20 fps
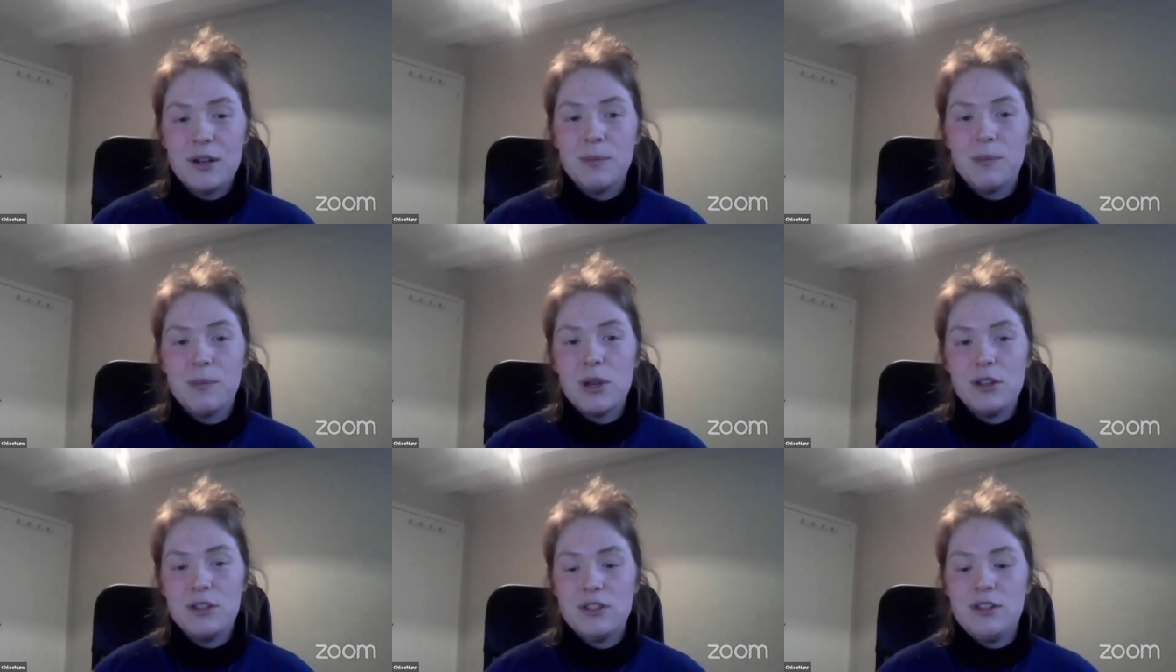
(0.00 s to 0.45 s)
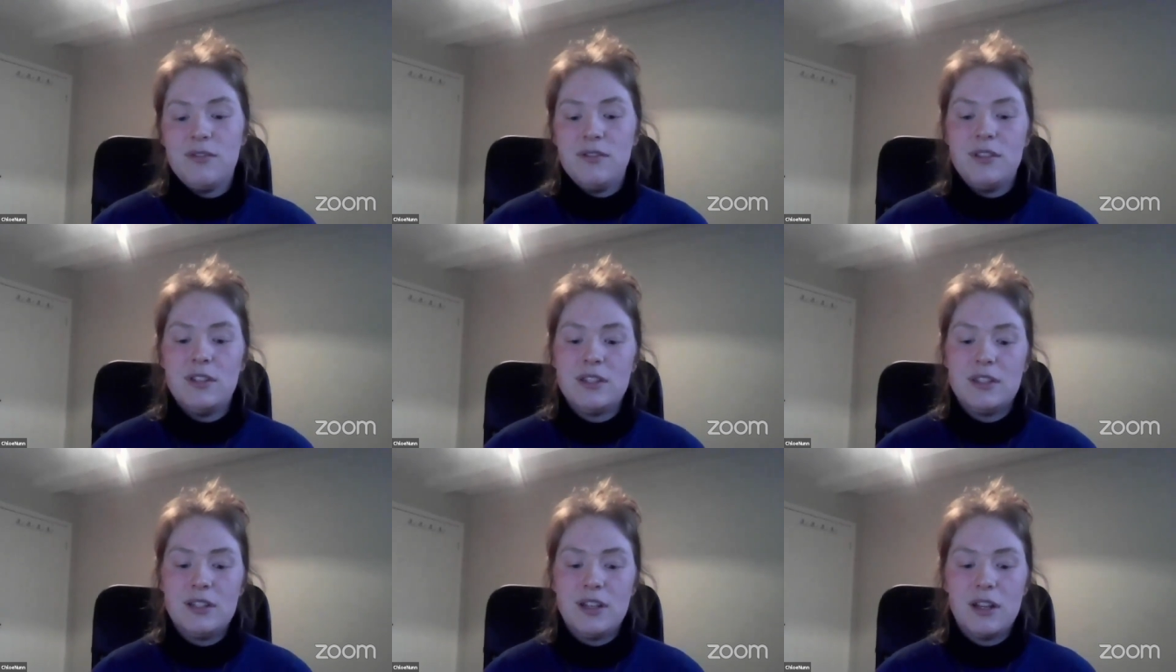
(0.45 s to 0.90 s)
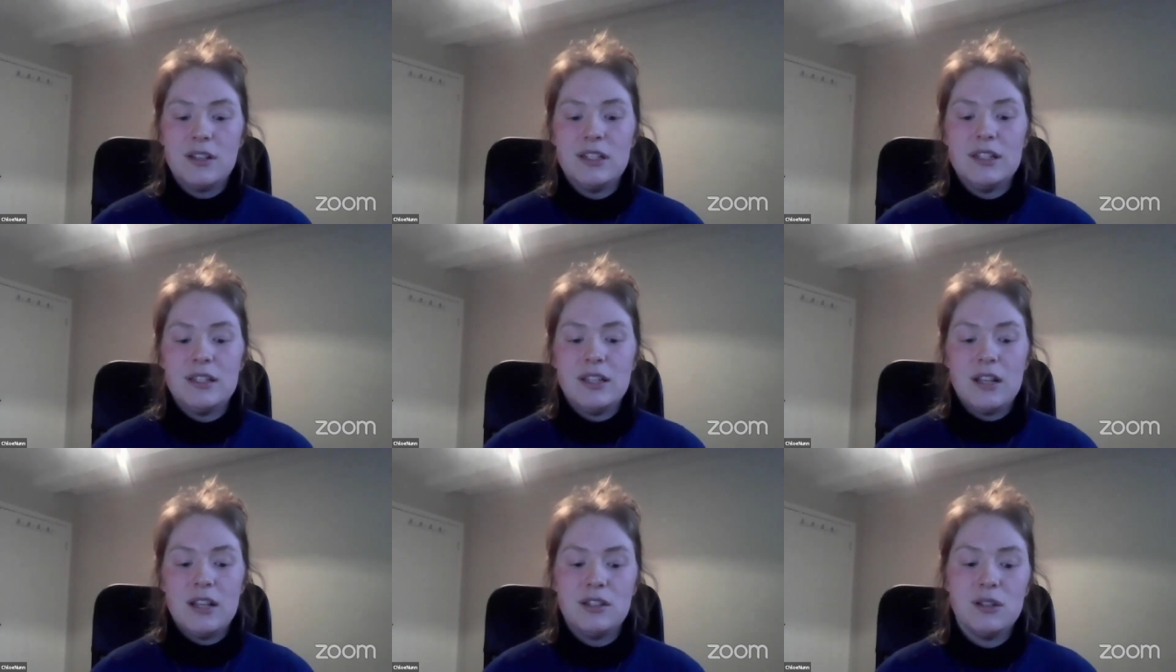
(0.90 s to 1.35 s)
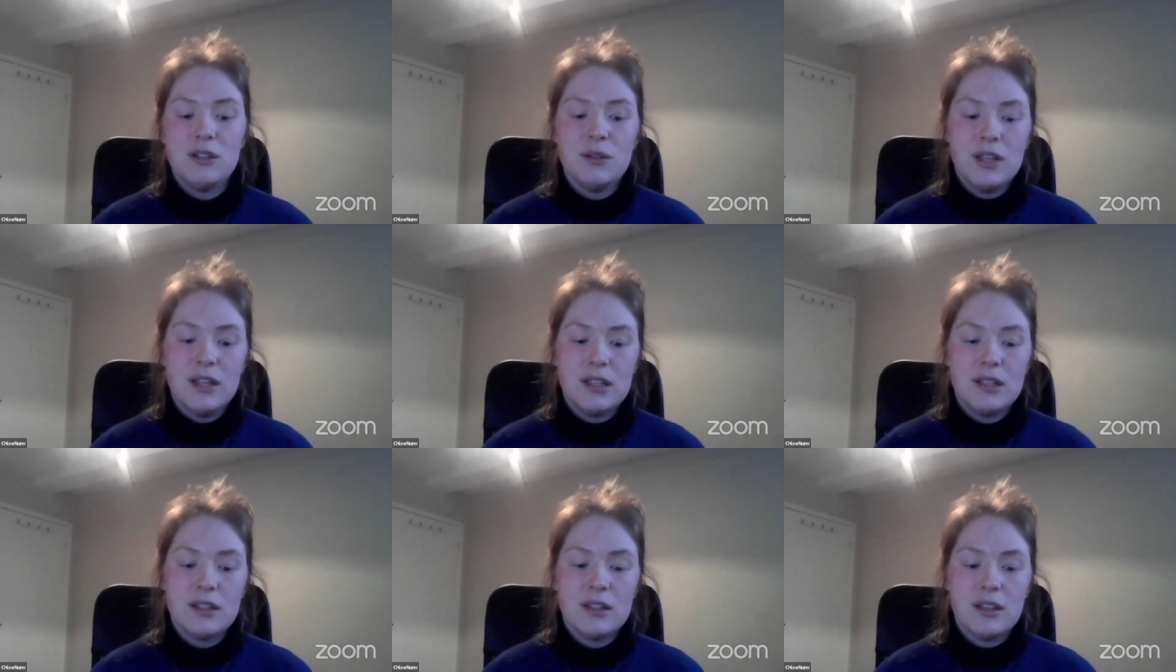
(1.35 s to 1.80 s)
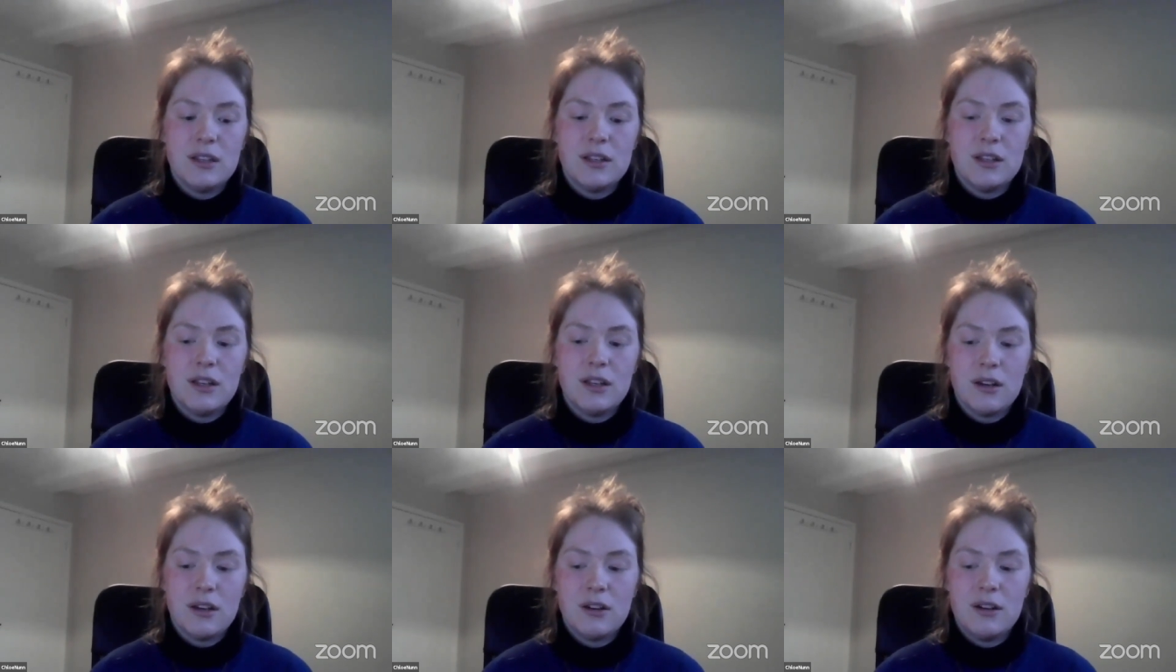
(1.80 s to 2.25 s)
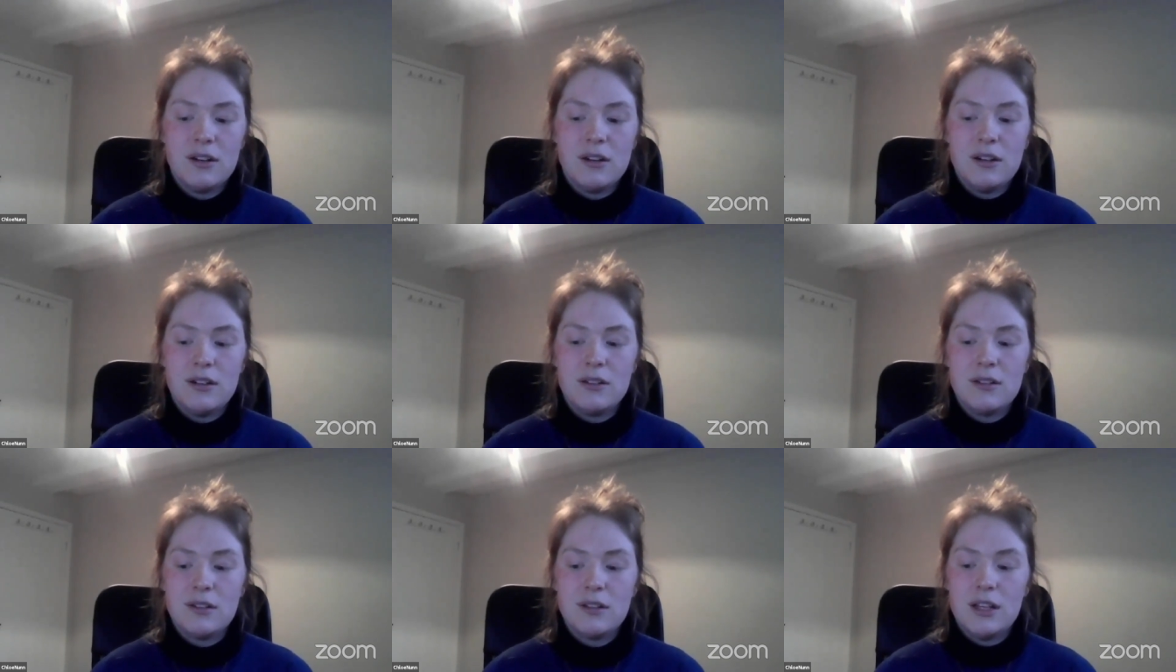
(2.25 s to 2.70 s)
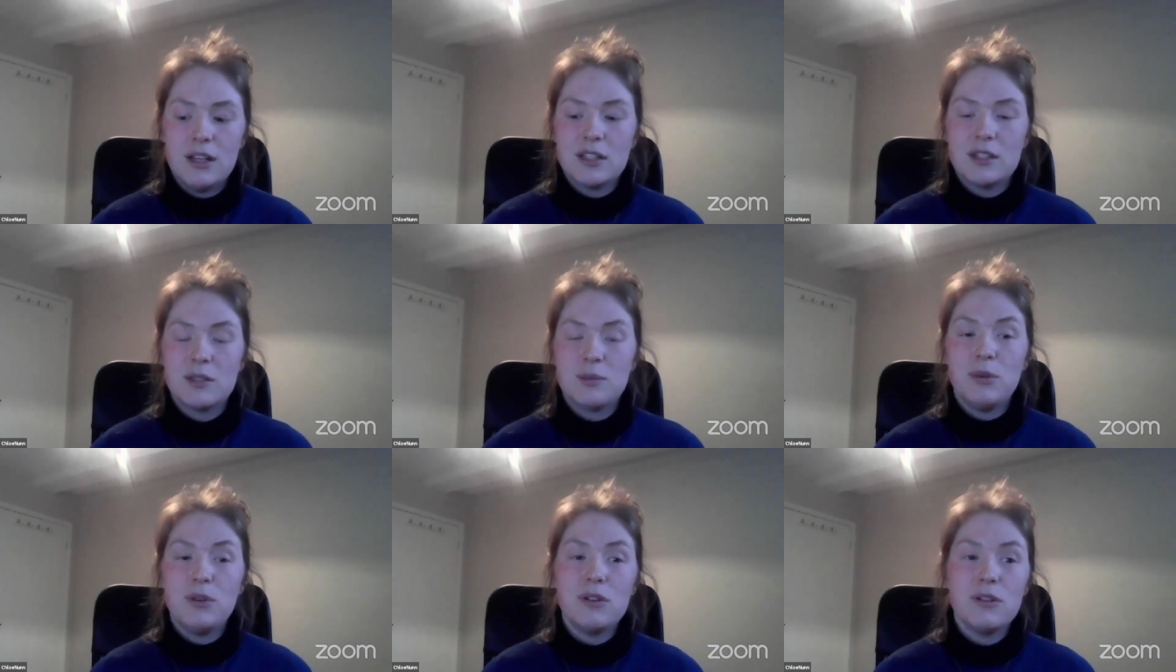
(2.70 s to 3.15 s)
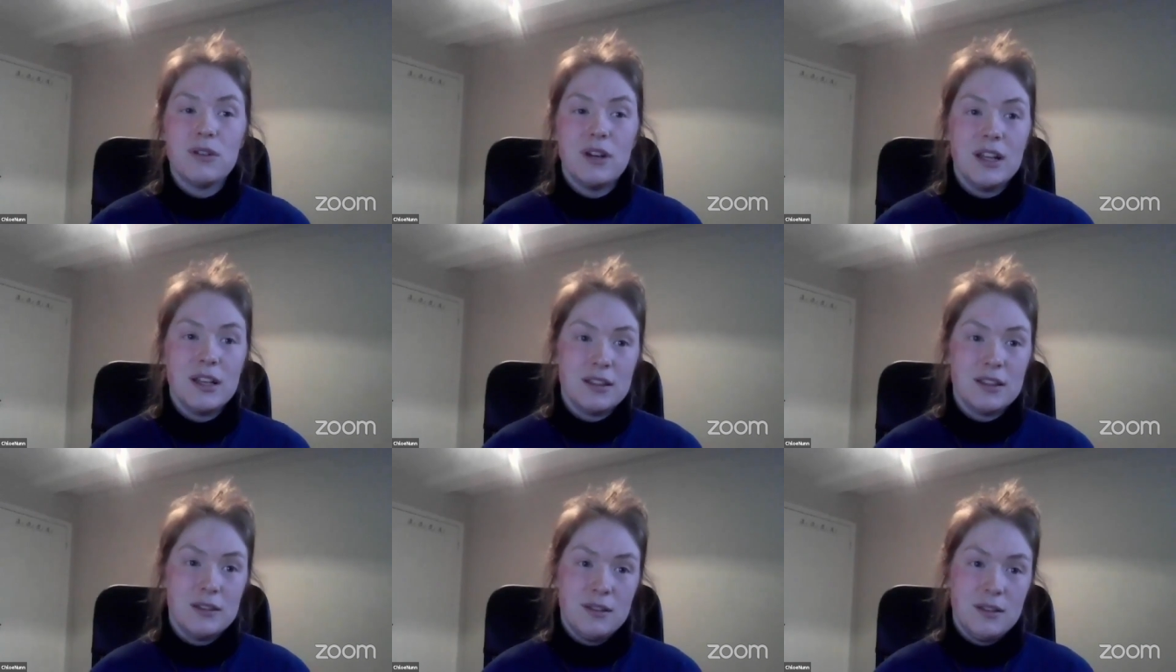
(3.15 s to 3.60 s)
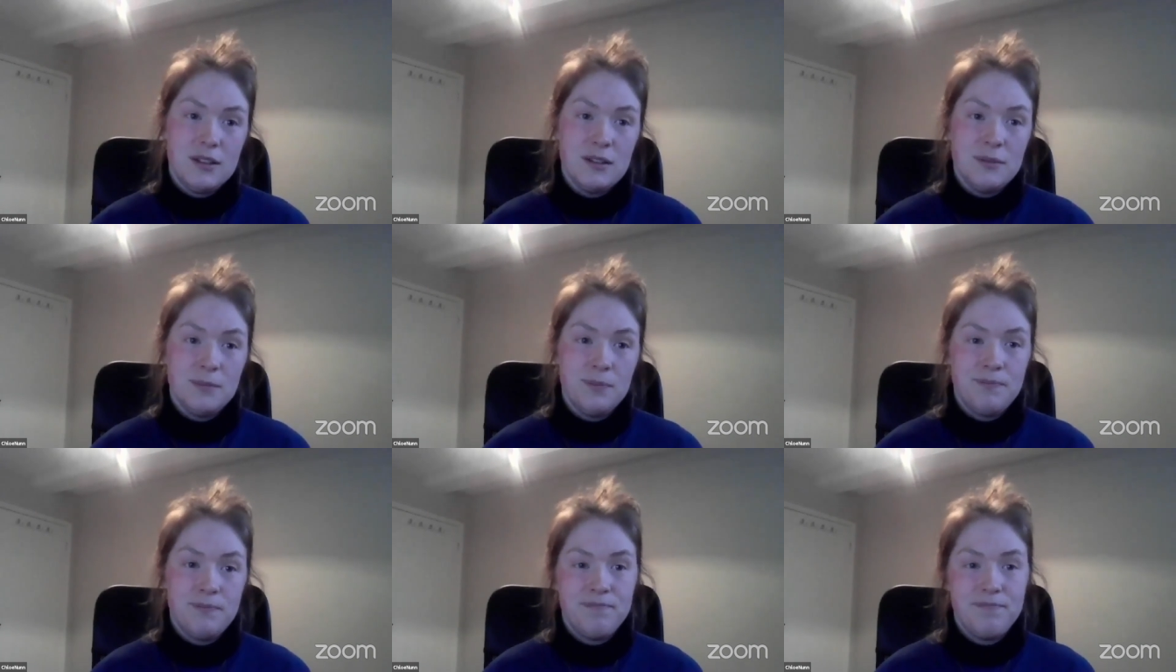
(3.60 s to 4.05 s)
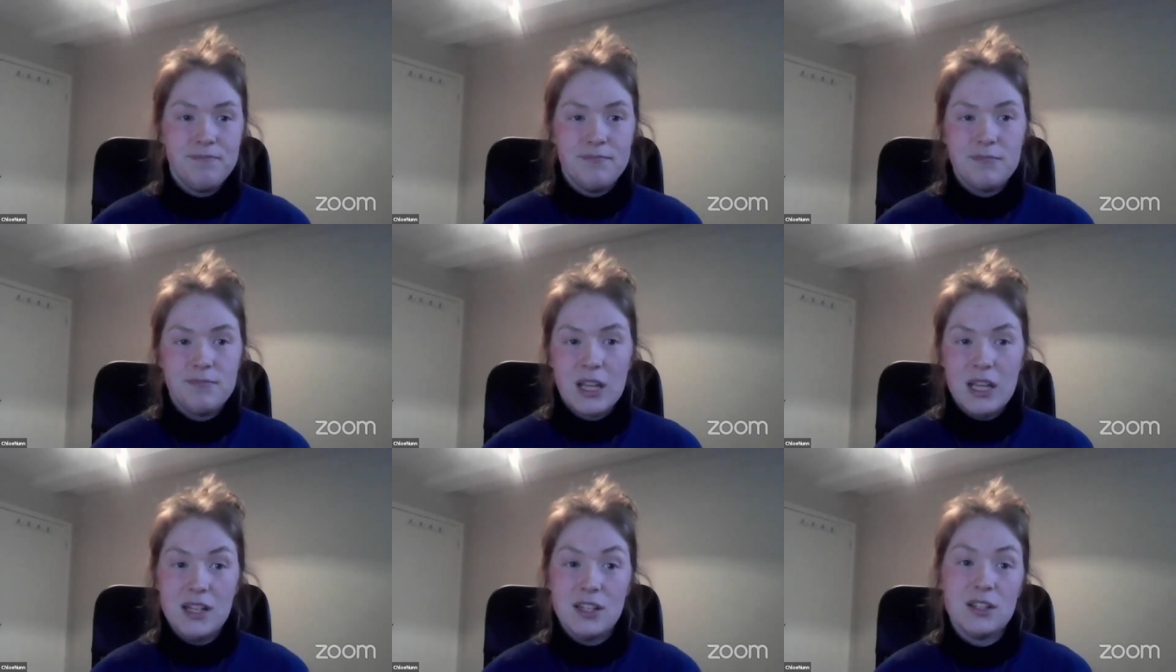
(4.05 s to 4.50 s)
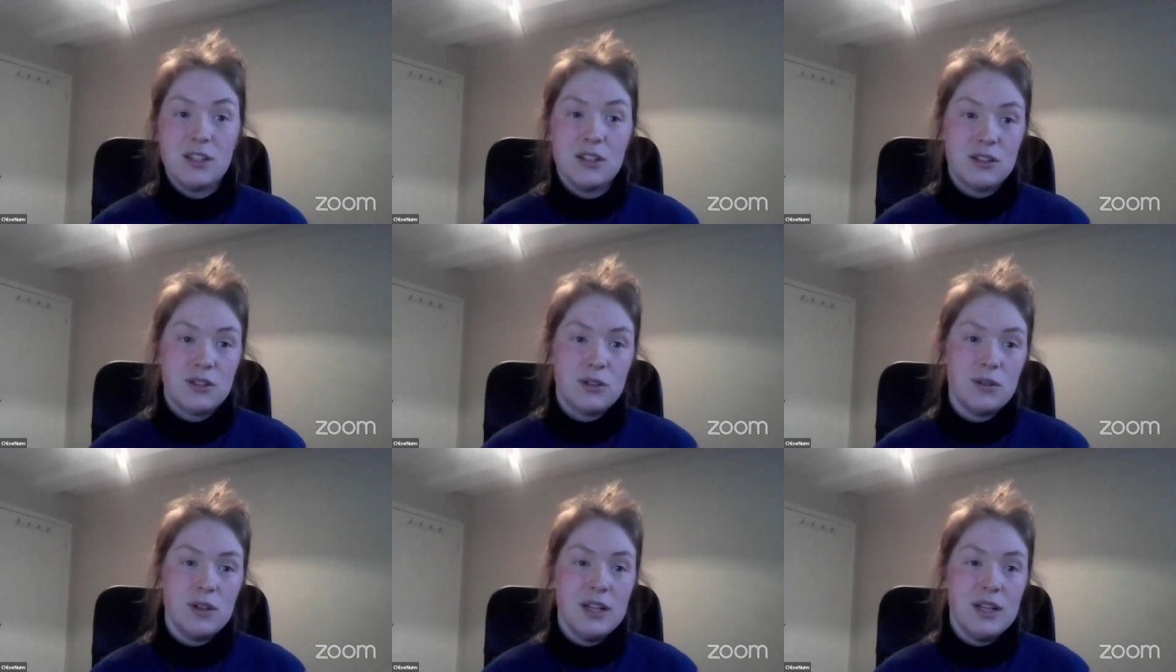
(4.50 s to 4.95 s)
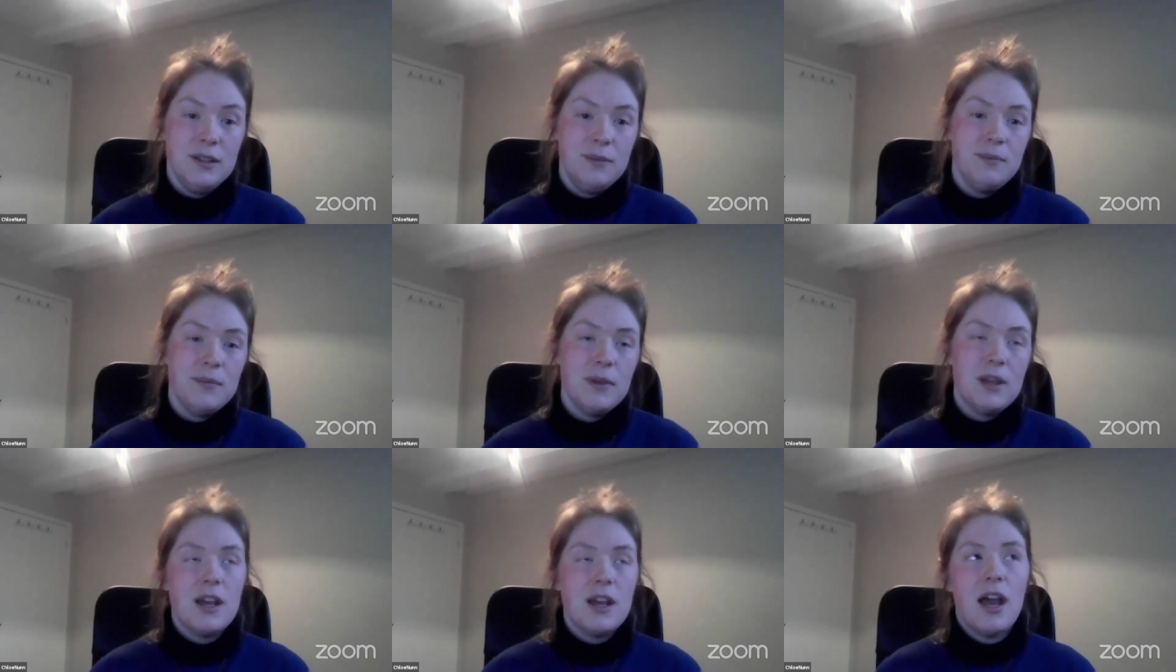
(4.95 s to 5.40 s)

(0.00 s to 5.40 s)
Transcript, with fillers: and most of the studies they're doing that are exploring the industry